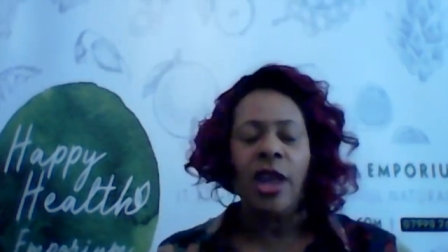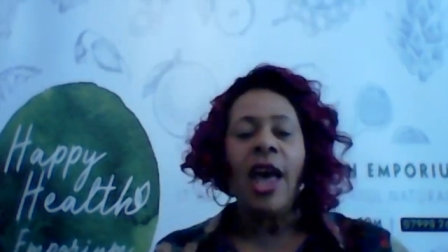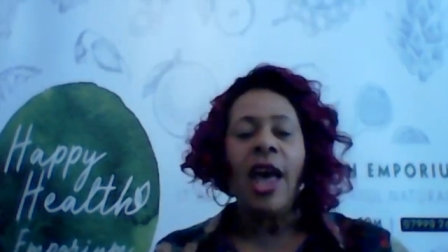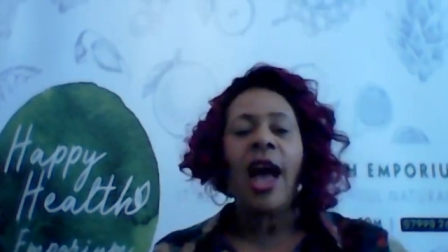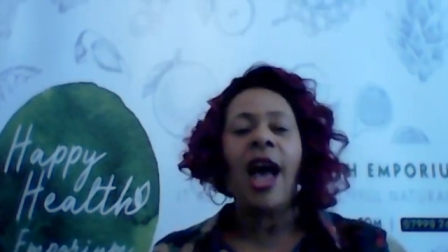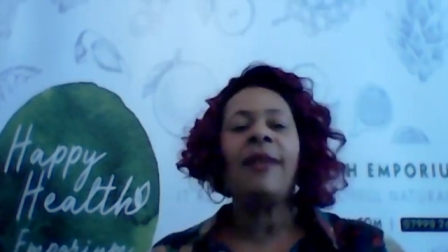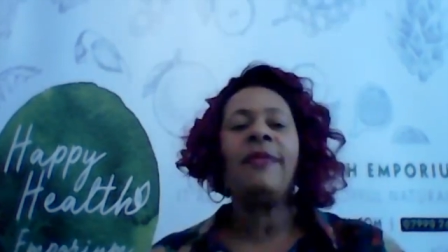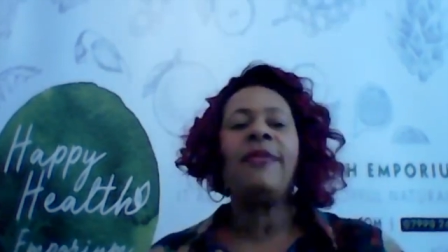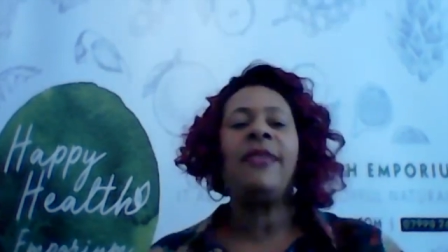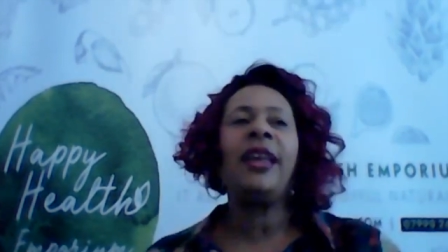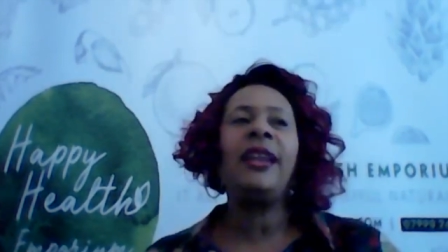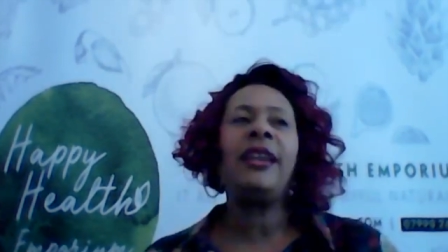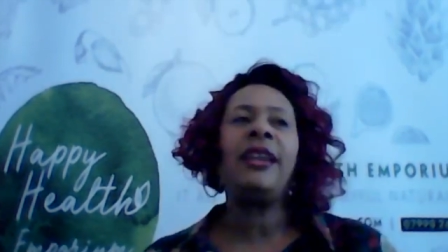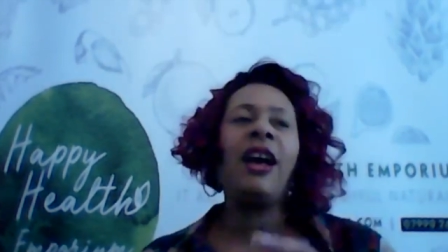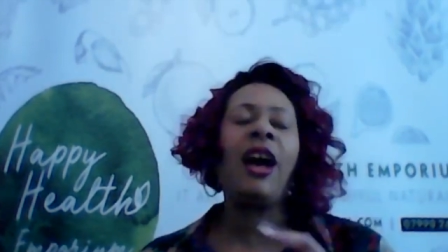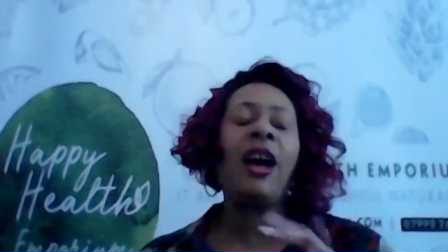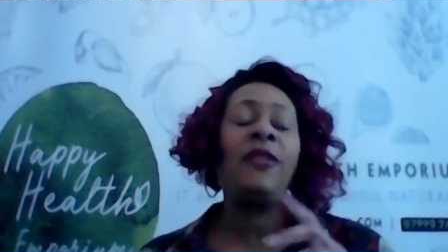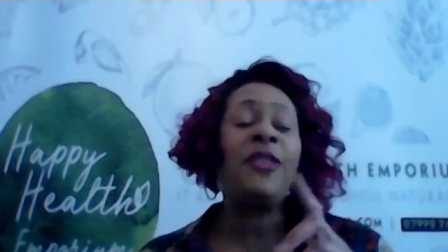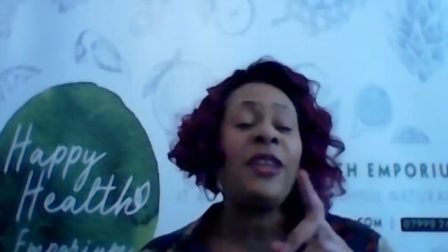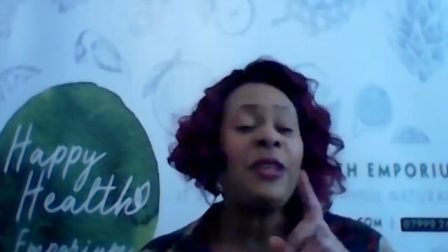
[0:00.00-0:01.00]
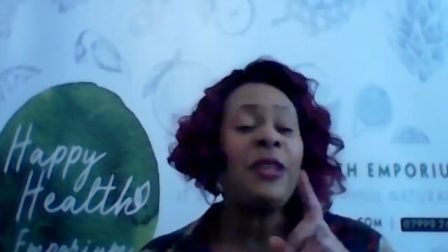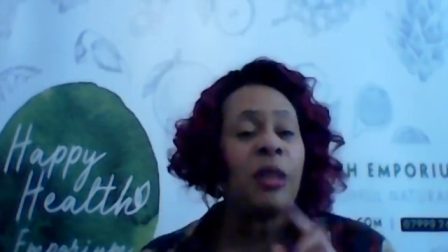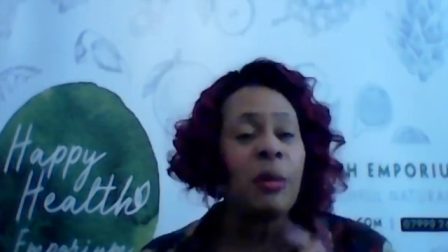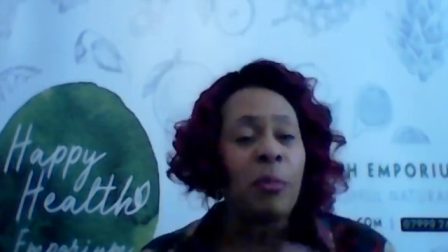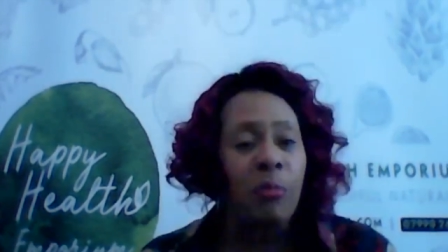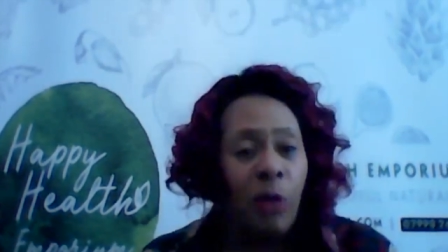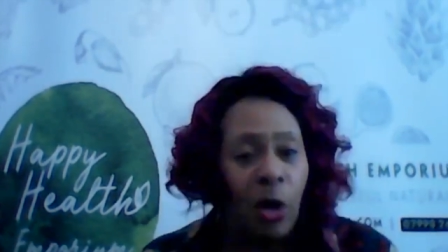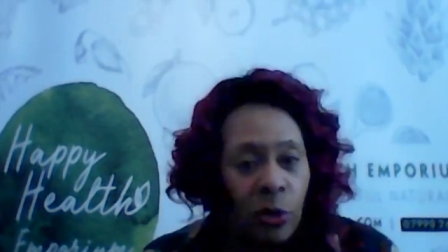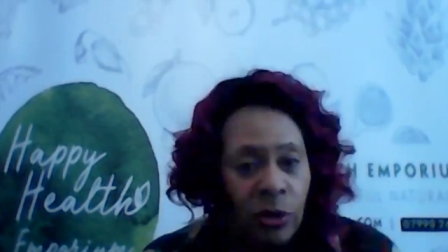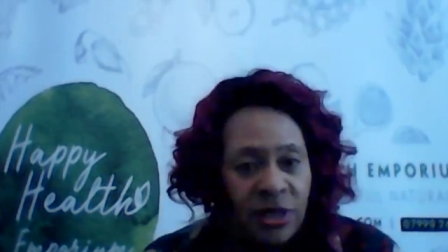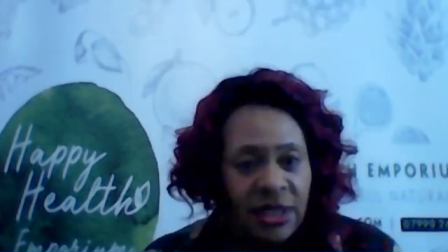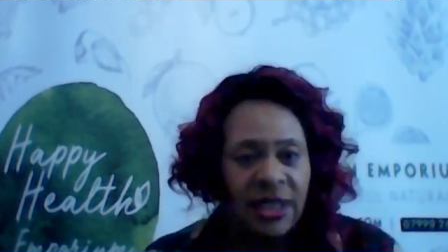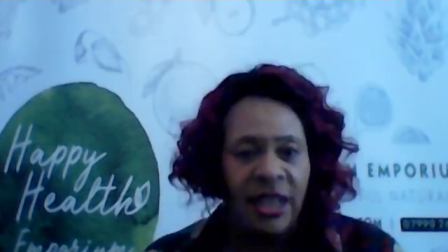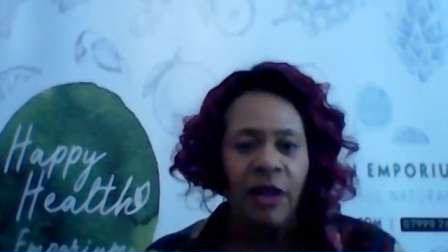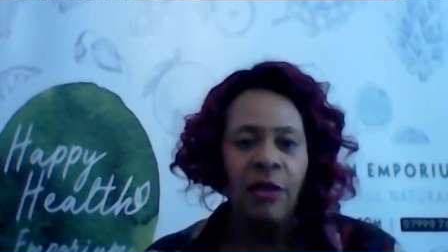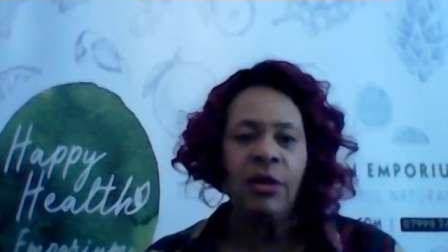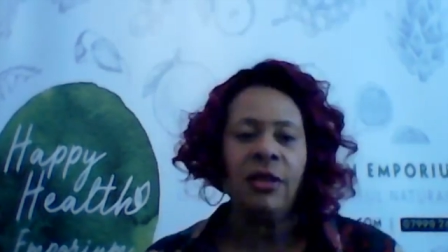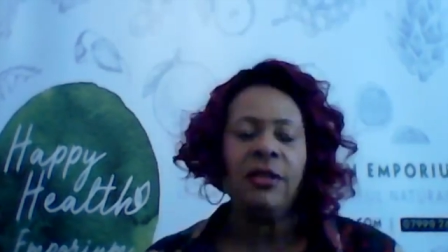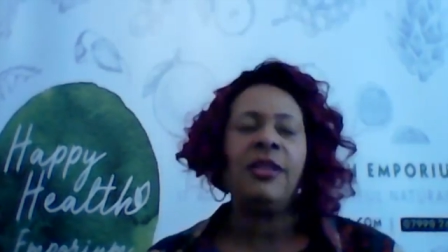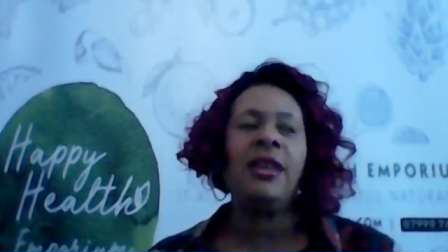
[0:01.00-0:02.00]
And then I think the most
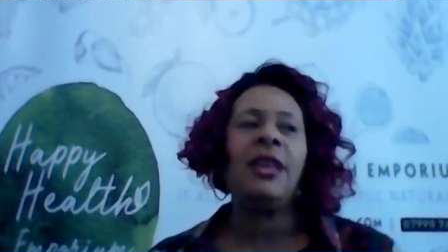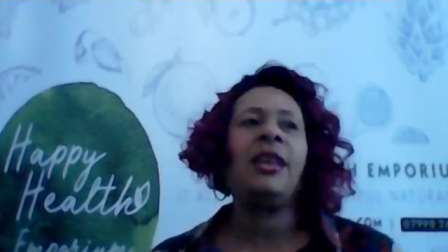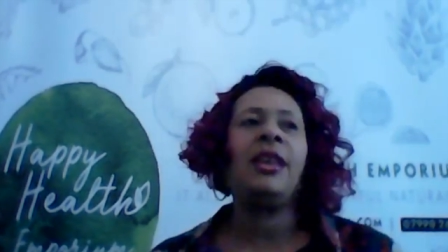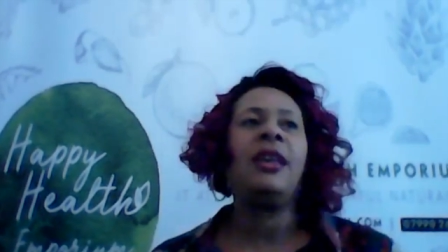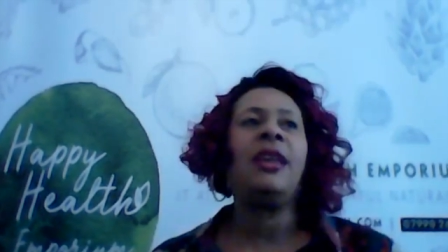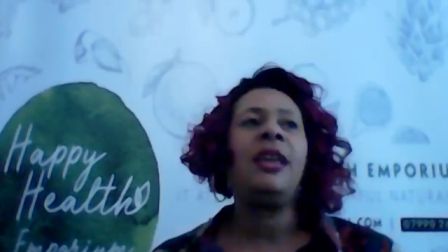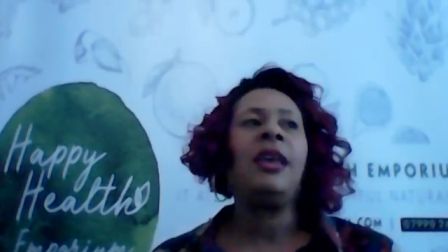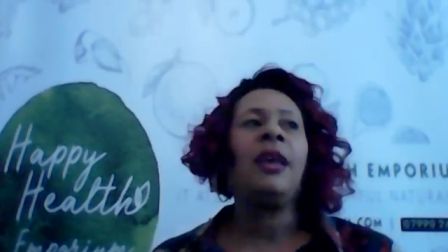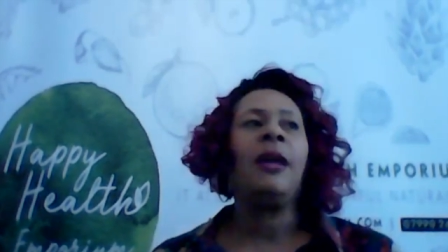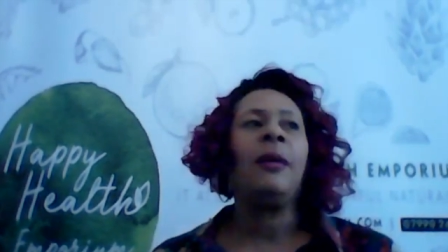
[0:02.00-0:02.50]
scary thing